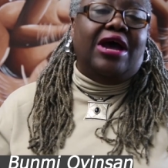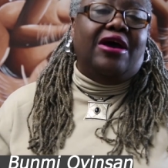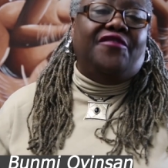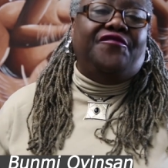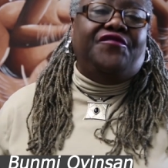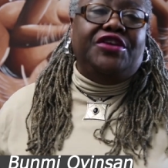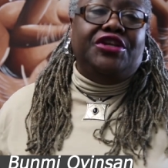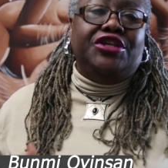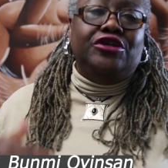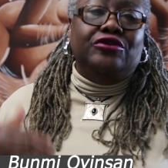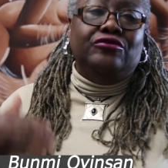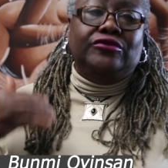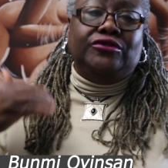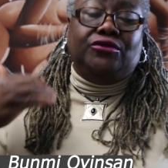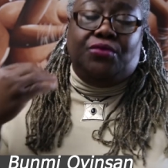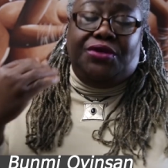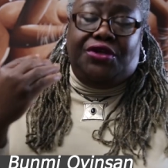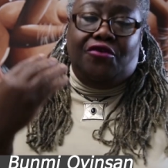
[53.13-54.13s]
our
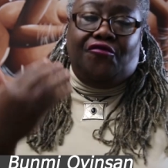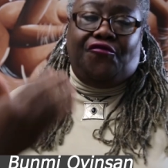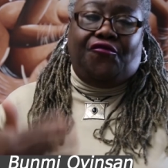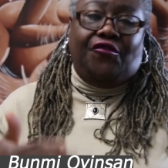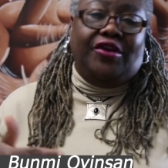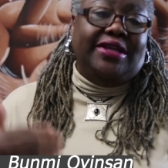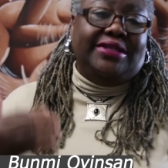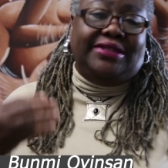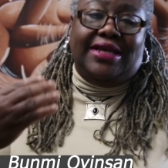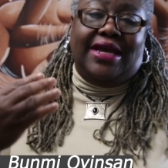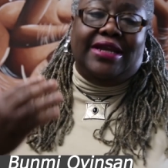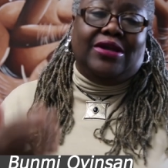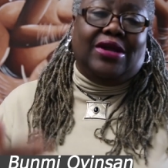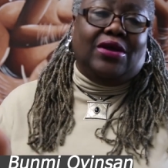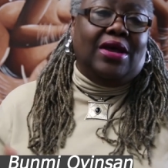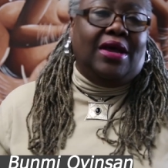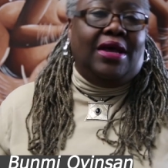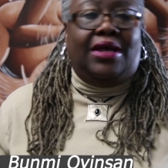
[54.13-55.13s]
videos with your friends
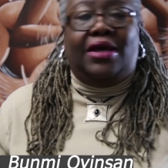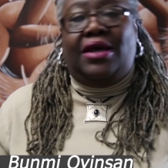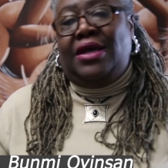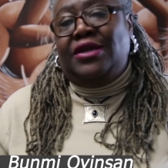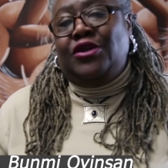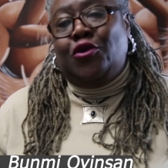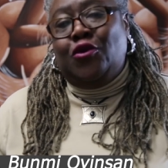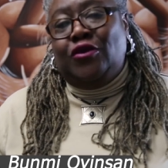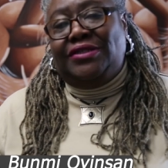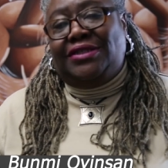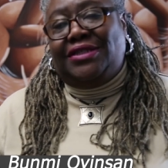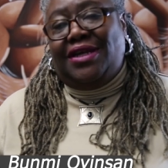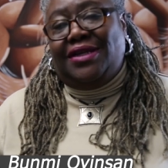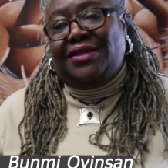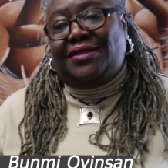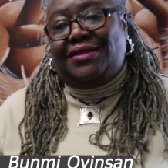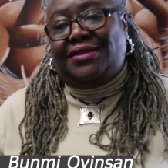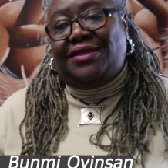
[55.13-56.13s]
and uh, and
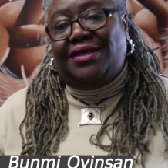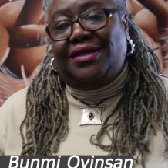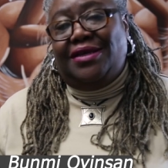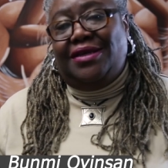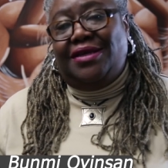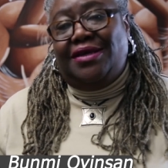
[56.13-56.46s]
contacts